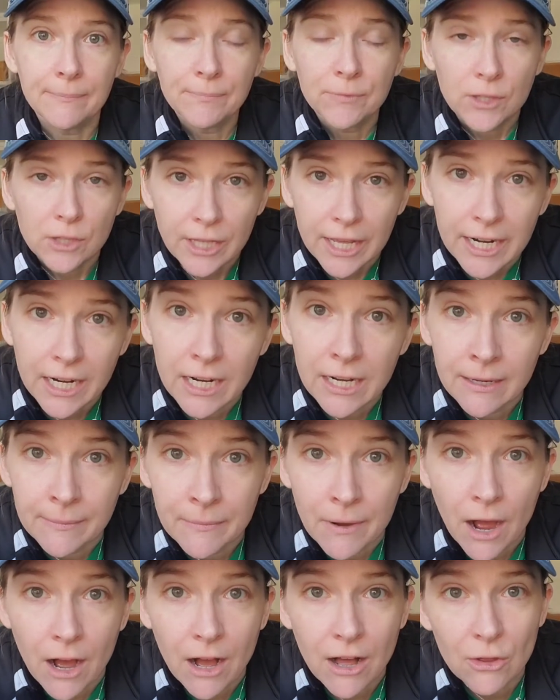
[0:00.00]
Let it come
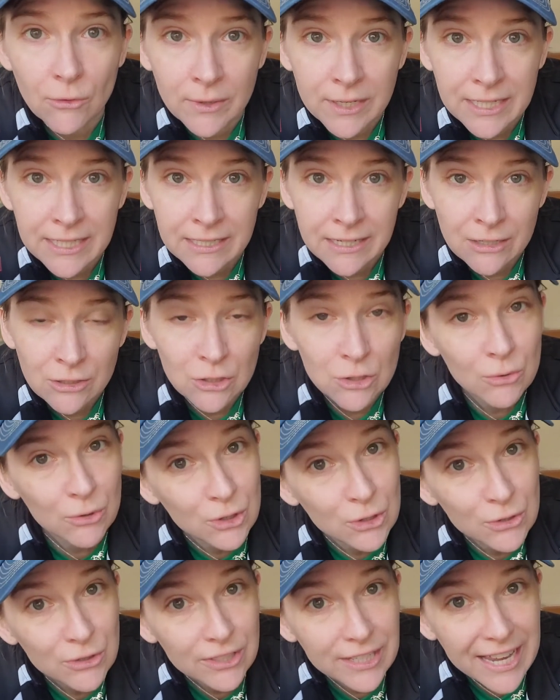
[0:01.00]
all the way down to a
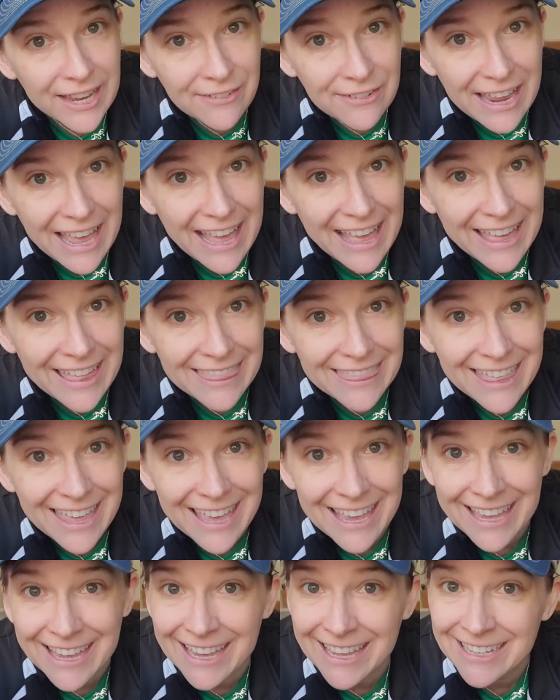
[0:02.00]
cool down, and
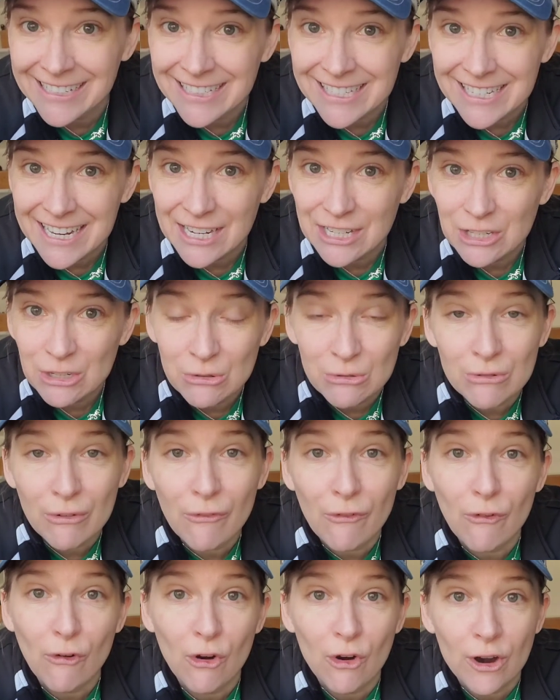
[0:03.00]
then stay tuned
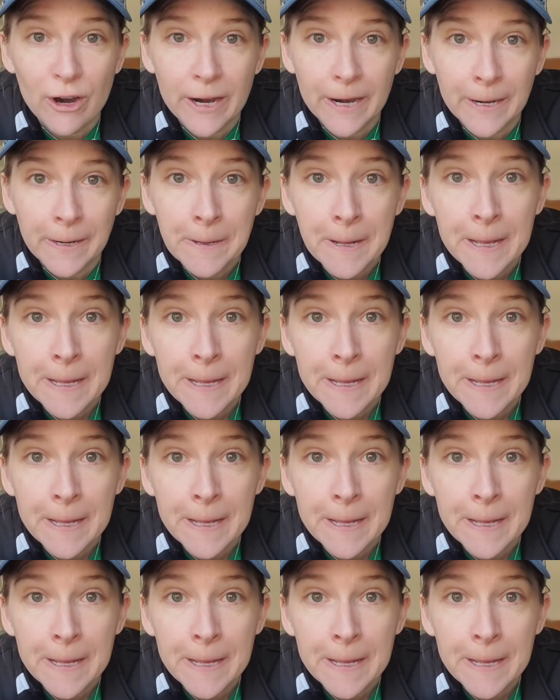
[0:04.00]
for